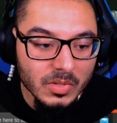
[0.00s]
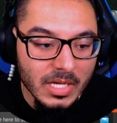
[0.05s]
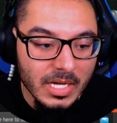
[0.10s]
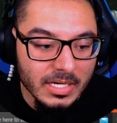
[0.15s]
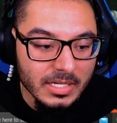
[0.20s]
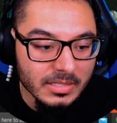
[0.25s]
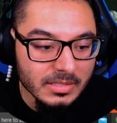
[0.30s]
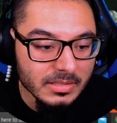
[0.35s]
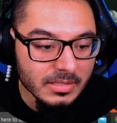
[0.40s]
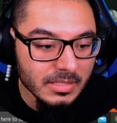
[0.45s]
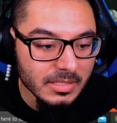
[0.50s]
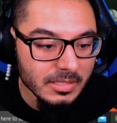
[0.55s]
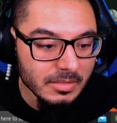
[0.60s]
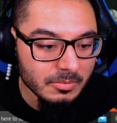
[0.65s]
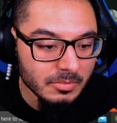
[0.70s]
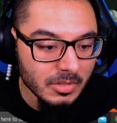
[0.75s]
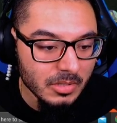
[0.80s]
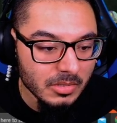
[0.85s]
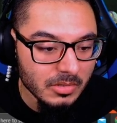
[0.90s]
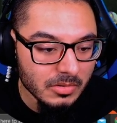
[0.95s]
that is deep,
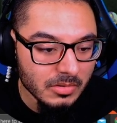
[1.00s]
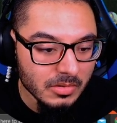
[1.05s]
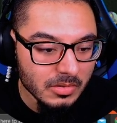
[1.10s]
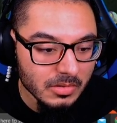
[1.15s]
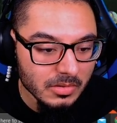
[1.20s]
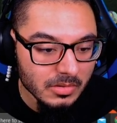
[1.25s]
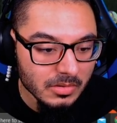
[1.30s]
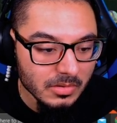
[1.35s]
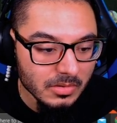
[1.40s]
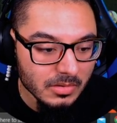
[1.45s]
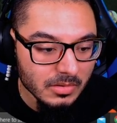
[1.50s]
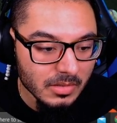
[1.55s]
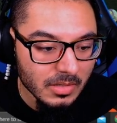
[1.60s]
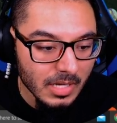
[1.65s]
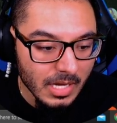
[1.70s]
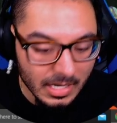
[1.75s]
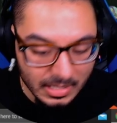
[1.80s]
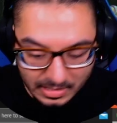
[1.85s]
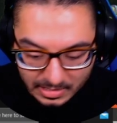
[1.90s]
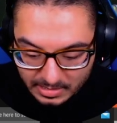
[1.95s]
bro.
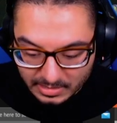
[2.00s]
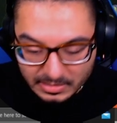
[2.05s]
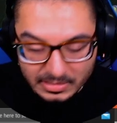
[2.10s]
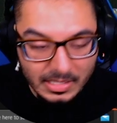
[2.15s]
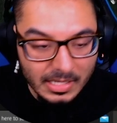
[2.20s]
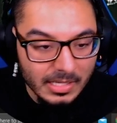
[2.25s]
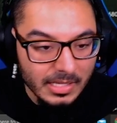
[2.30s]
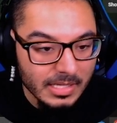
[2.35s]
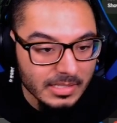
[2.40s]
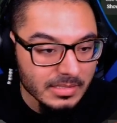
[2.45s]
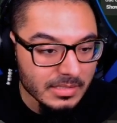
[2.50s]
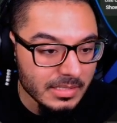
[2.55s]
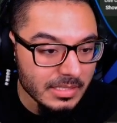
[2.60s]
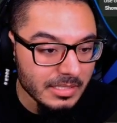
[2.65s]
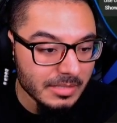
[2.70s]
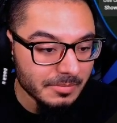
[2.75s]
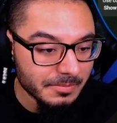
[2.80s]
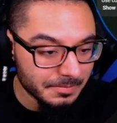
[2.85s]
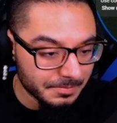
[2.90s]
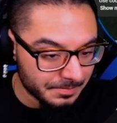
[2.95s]
I like that. That's deep.